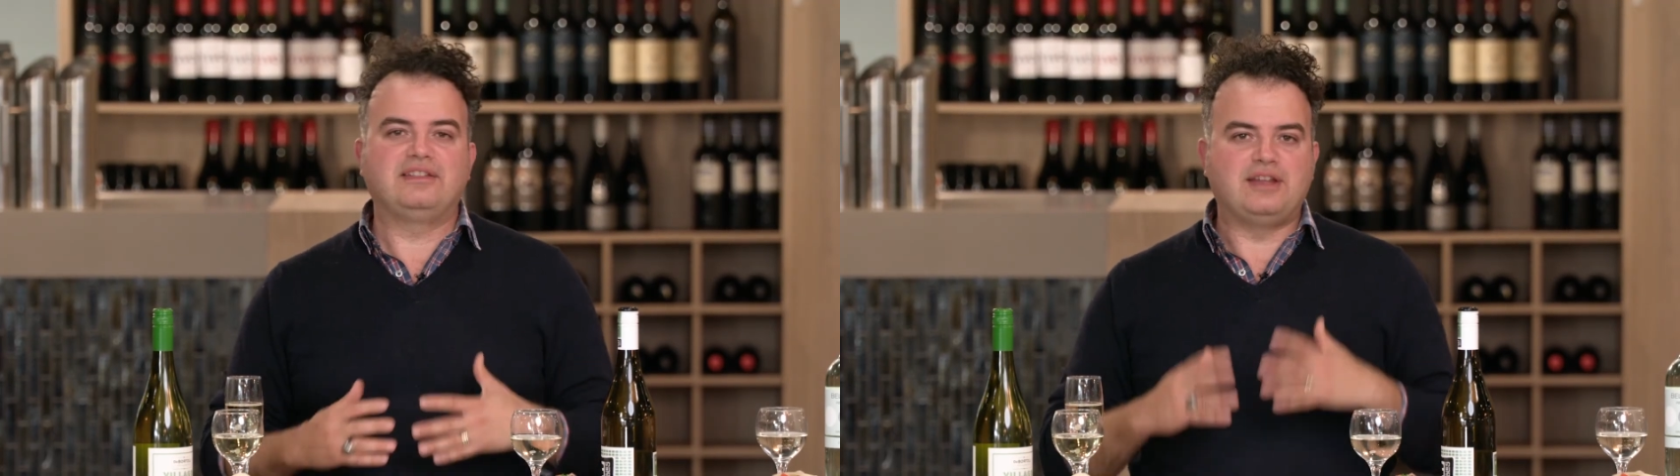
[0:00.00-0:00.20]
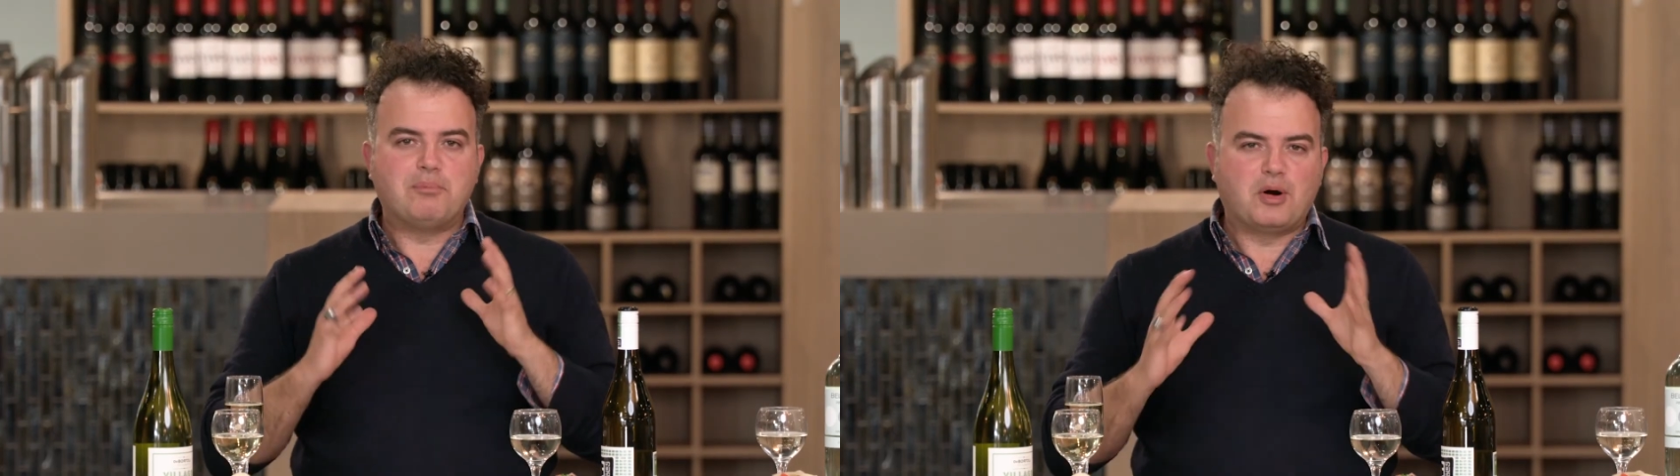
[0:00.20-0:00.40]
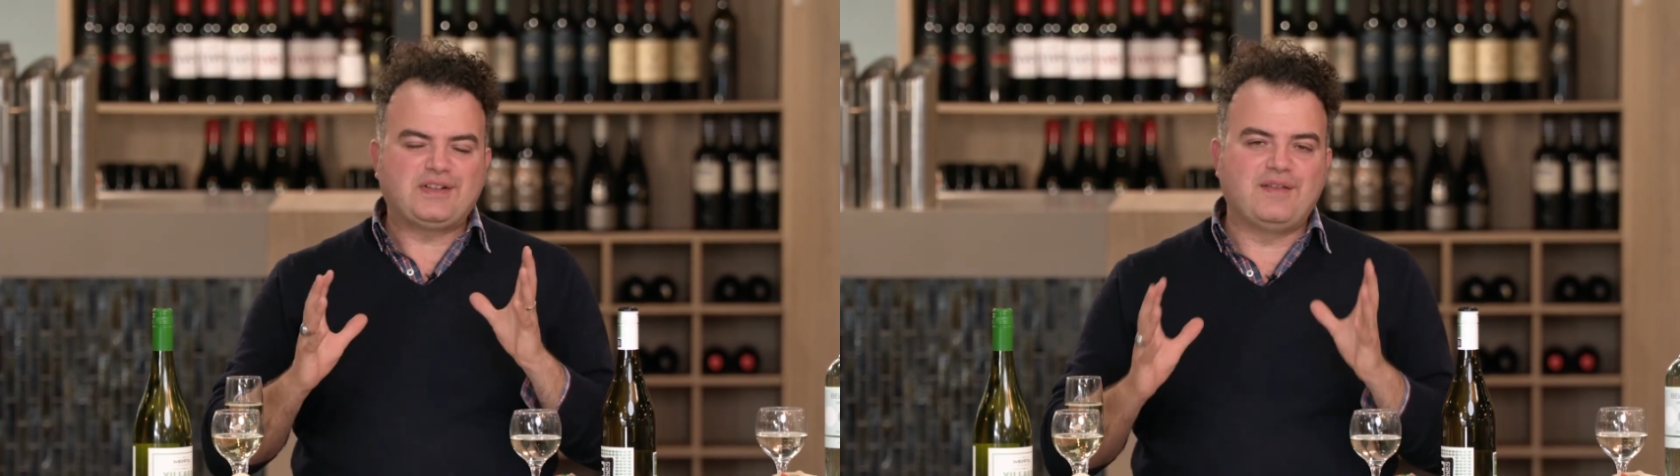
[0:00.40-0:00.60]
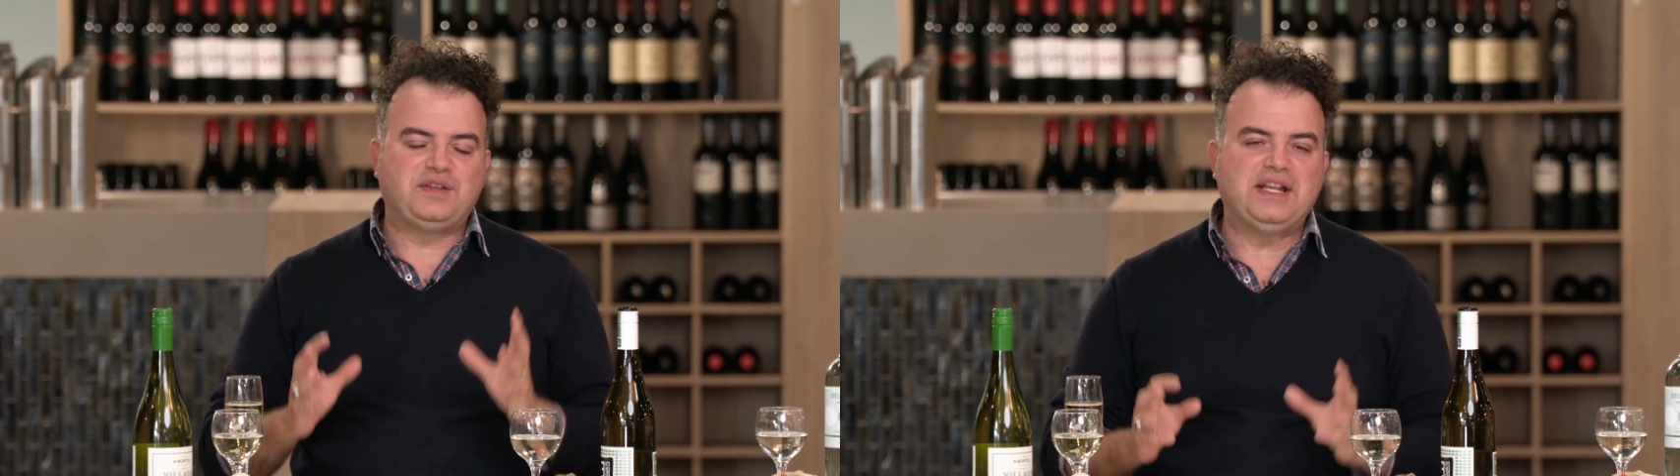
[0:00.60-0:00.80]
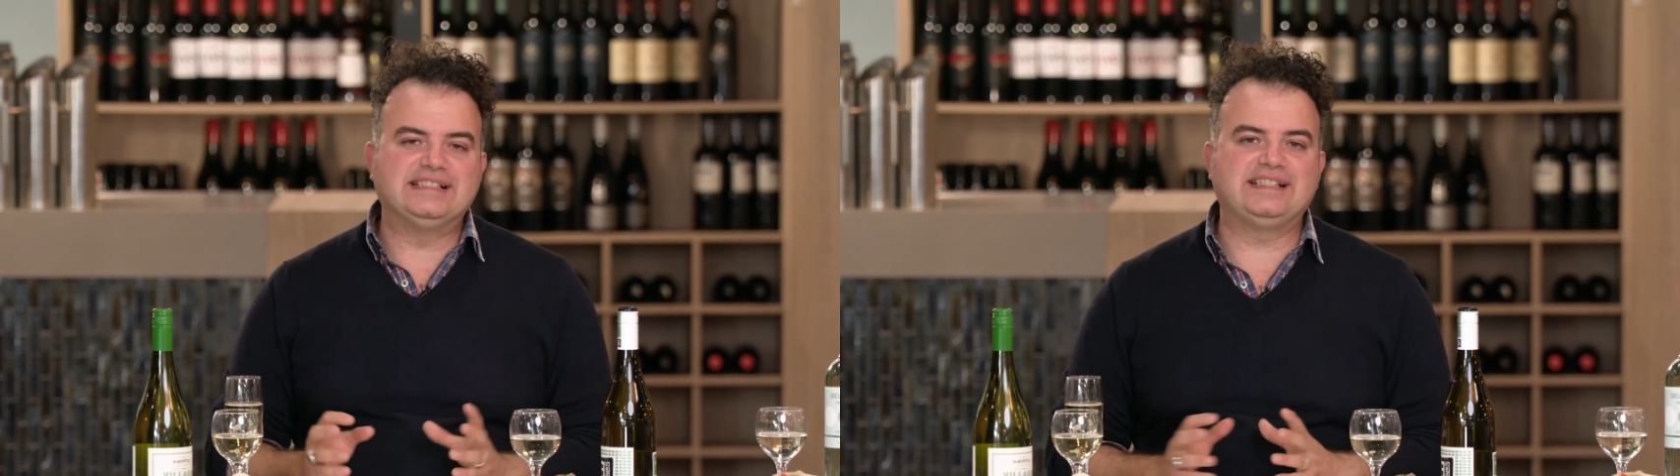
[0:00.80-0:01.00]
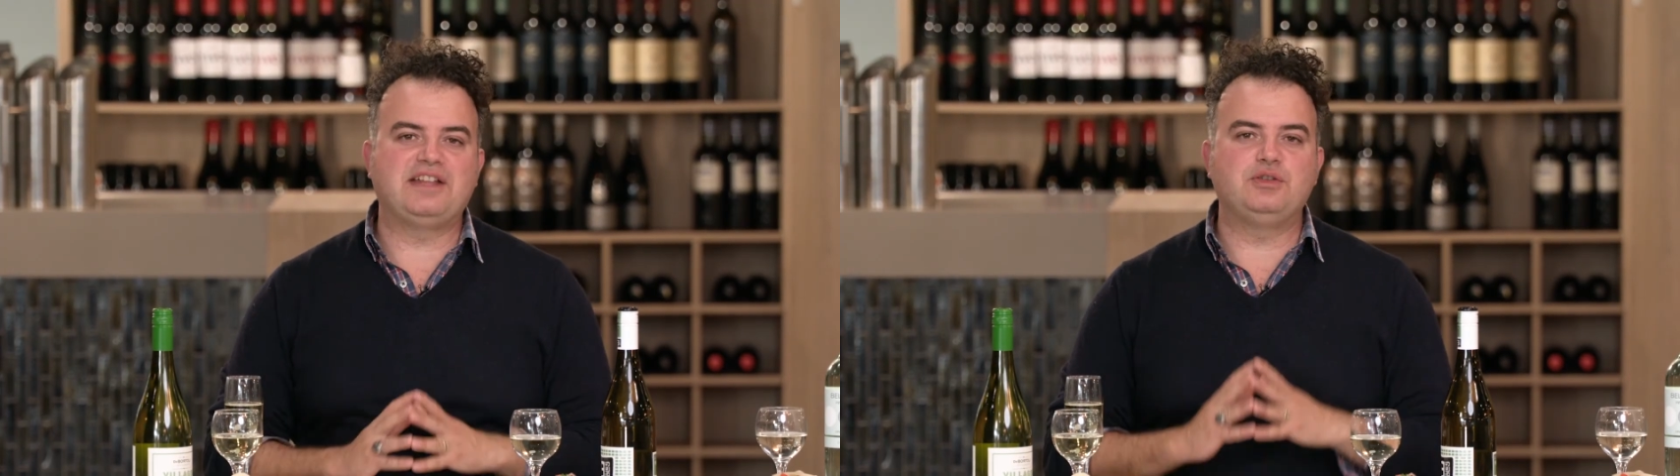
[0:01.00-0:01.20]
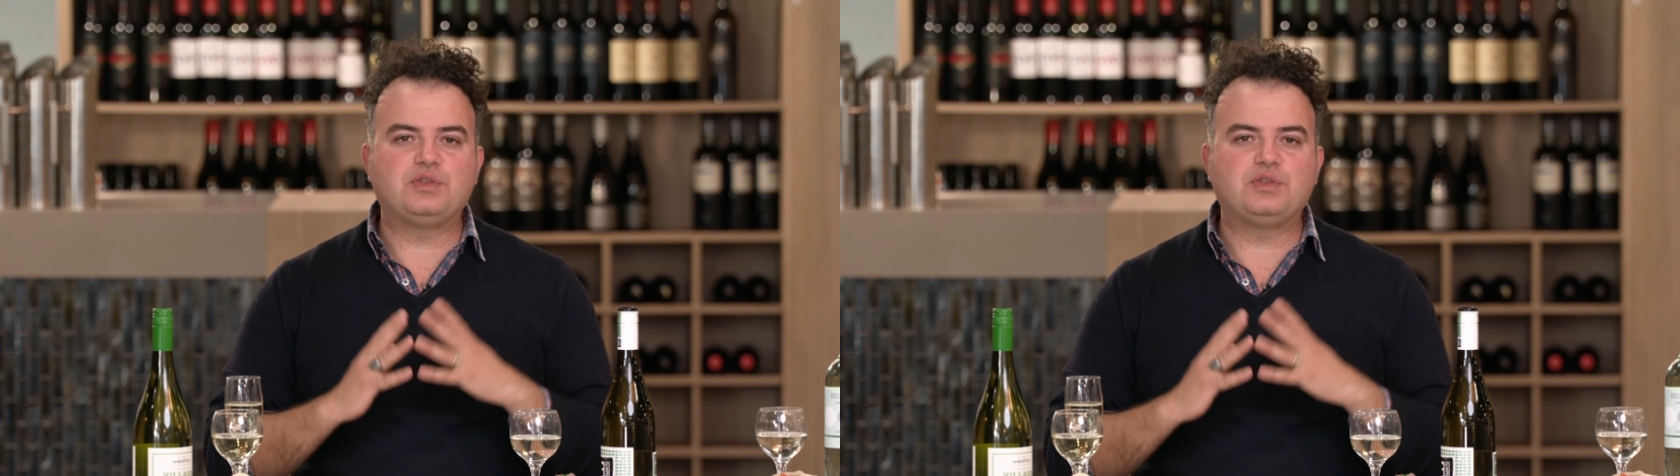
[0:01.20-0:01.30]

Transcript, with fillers: The important thing is that you